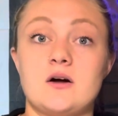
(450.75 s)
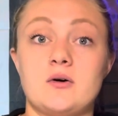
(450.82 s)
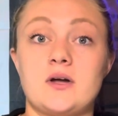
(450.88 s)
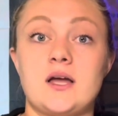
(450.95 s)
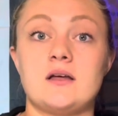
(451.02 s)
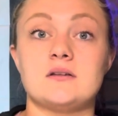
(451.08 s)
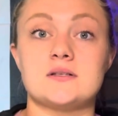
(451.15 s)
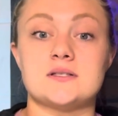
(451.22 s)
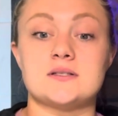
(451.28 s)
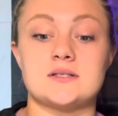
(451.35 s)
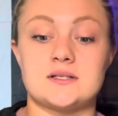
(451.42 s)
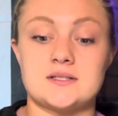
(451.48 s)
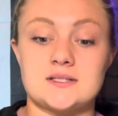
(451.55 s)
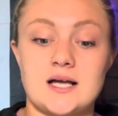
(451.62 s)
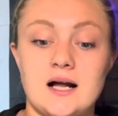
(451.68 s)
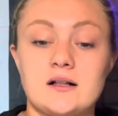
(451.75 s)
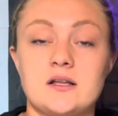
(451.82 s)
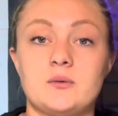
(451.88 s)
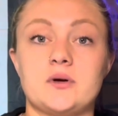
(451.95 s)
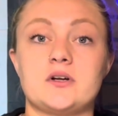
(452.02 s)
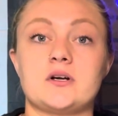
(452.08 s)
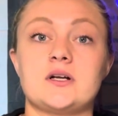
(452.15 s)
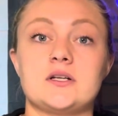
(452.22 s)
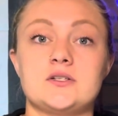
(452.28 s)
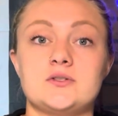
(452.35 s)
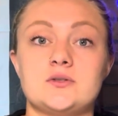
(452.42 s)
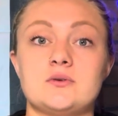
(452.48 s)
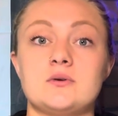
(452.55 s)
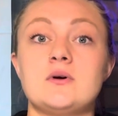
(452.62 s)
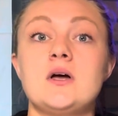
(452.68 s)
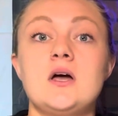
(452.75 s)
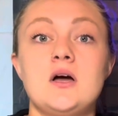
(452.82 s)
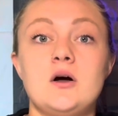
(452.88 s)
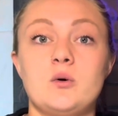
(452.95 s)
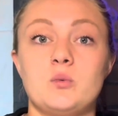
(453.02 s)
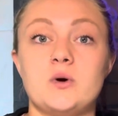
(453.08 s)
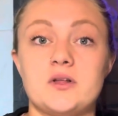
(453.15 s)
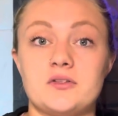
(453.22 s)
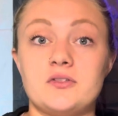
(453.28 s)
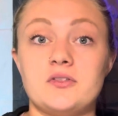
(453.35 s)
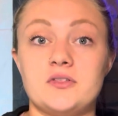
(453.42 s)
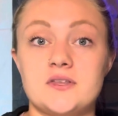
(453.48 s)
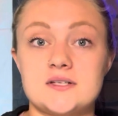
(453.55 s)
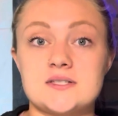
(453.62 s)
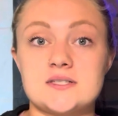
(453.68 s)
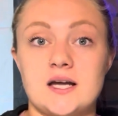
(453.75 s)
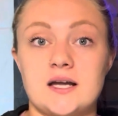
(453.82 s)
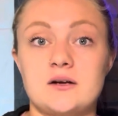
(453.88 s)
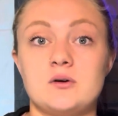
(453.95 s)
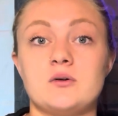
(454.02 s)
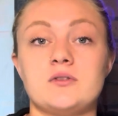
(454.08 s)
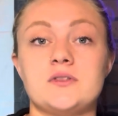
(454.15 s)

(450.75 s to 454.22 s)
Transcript: okay, this is exactly what you're going to do with this cycle.